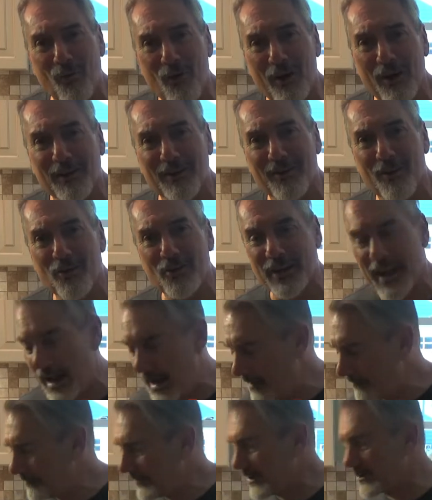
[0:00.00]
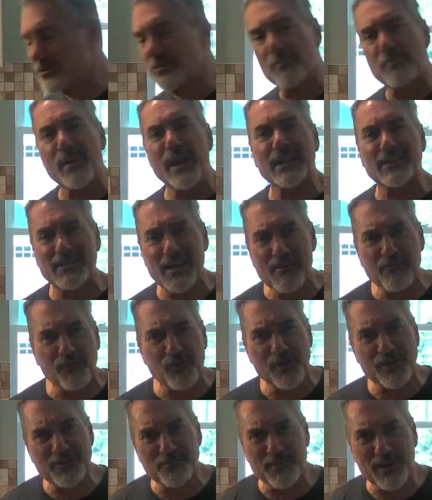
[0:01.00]
water, okay? There's a big
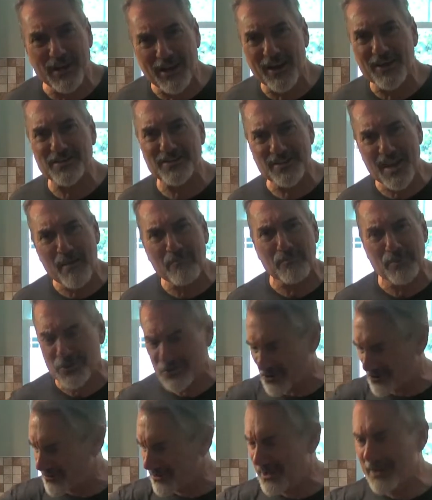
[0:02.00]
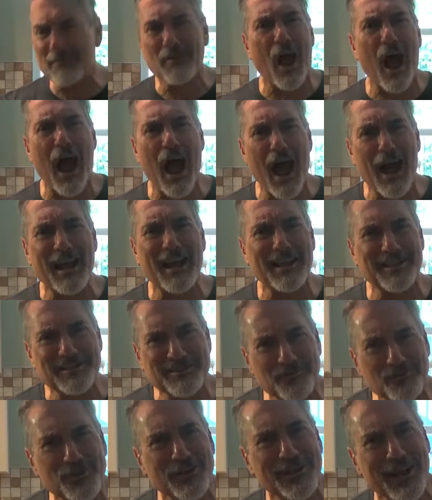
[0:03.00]
difference because temperature, look,
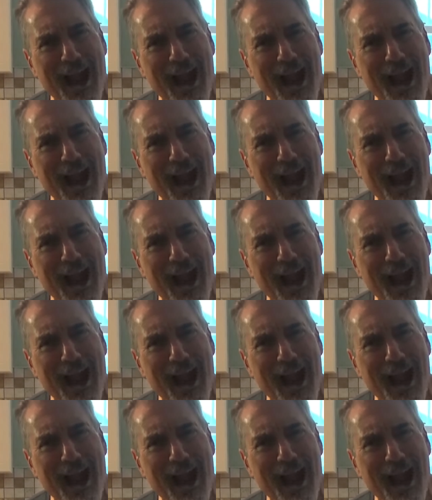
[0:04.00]
it's really